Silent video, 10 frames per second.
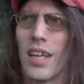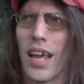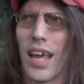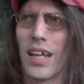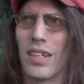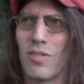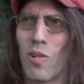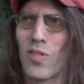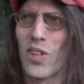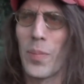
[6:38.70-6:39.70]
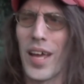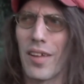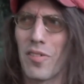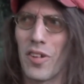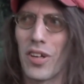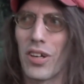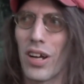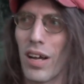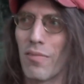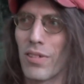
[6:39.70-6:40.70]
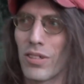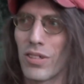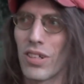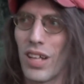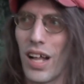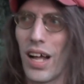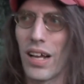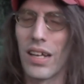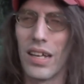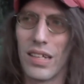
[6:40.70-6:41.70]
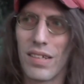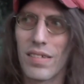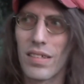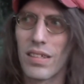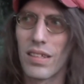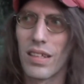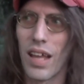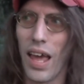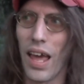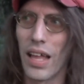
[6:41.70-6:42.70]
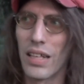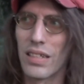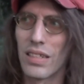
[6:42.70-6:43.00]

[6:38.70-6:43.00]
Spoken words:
And over the past year, I've learned a lot, and